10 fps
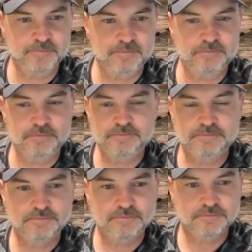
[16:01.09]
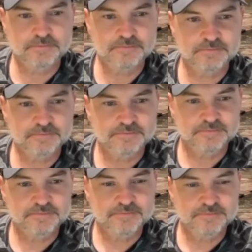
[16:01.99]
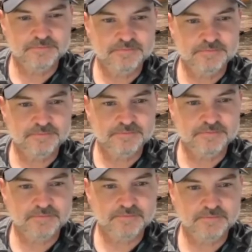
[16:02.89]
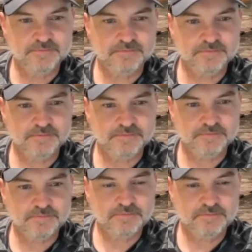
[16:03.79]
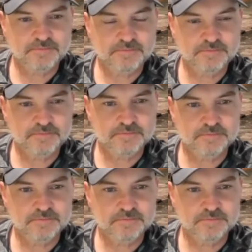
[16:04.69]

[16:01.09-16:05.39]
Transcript: No words are spoken by the person on screen.